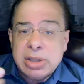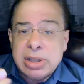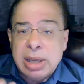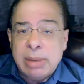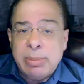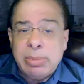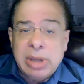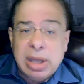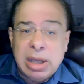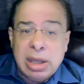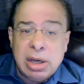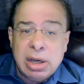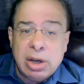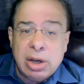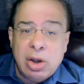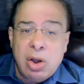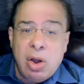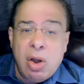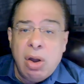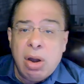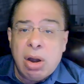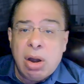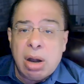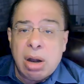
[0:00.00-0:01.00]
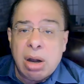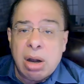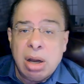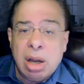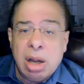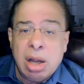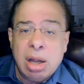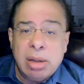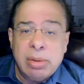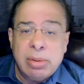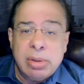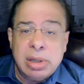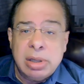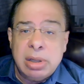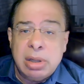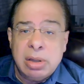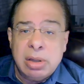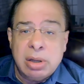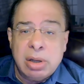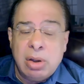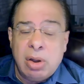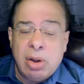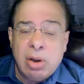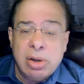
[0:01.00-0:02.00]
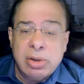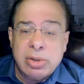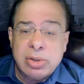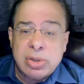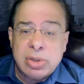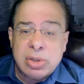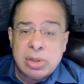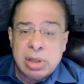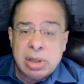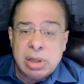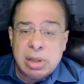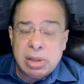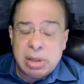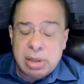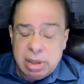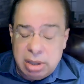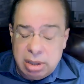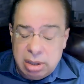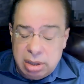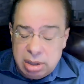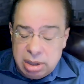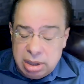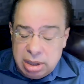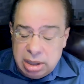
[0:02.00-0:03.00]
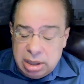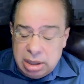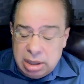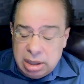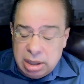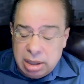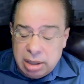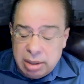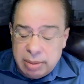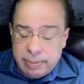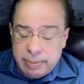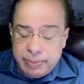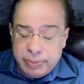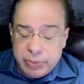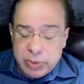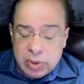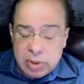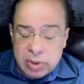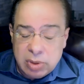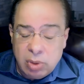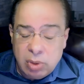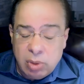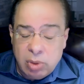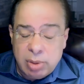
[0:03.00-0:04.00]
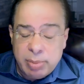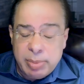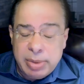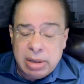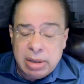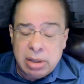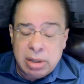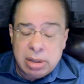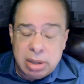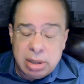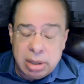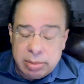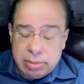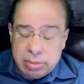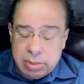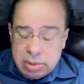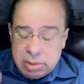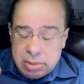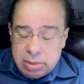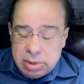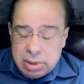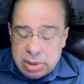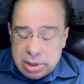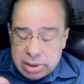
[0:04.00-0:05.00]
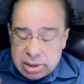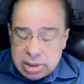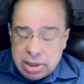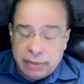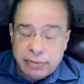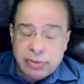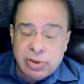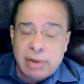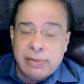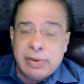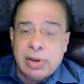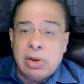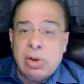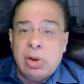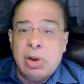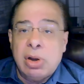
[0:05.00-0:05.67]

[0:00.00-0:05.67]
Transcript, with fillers: Same thing in a car. Uh, the the cars the the the um, automate the the self-driving